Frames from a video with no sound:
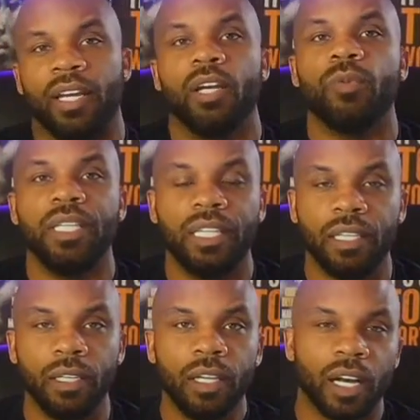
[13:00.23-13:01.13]
And we
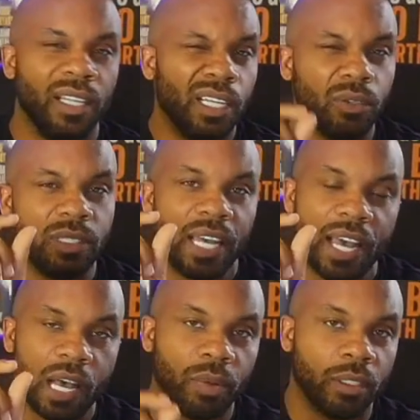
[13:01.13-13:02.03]
need a little
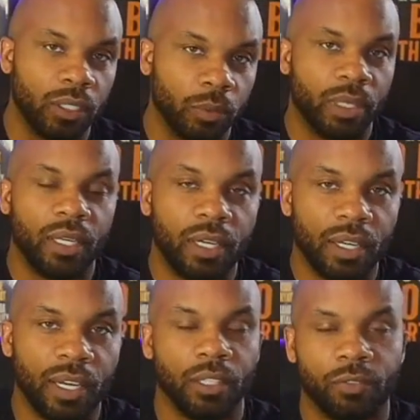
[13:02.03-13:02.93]
dab of your blood
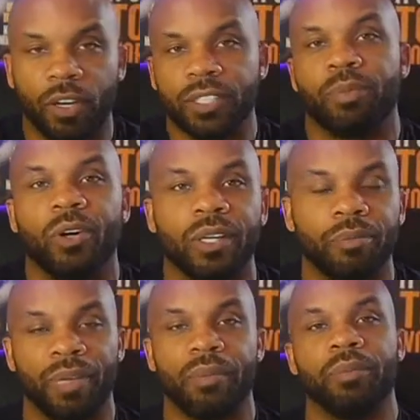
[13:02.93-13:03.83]
and your
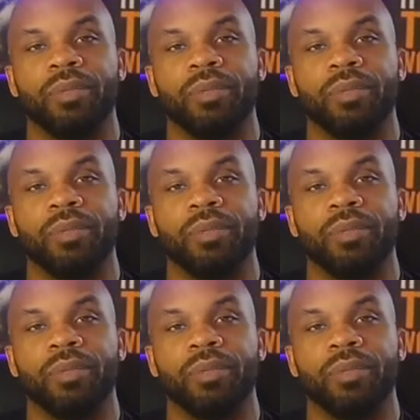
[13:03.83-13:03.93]
firstborn baby